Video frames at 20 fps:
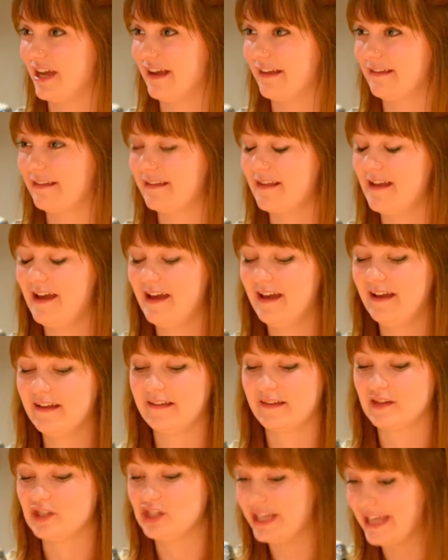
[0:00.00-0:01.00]
us,
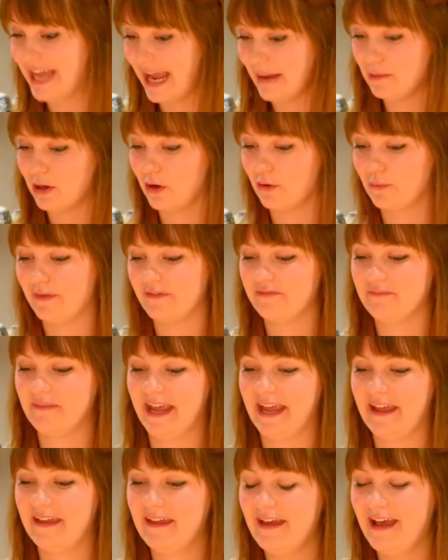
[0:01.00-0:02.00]
so she came along with
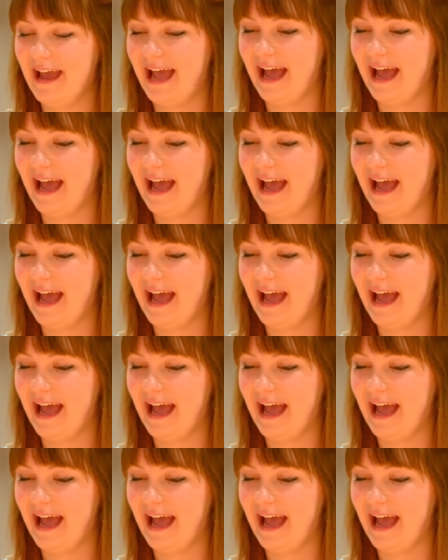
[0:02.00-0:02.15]
me,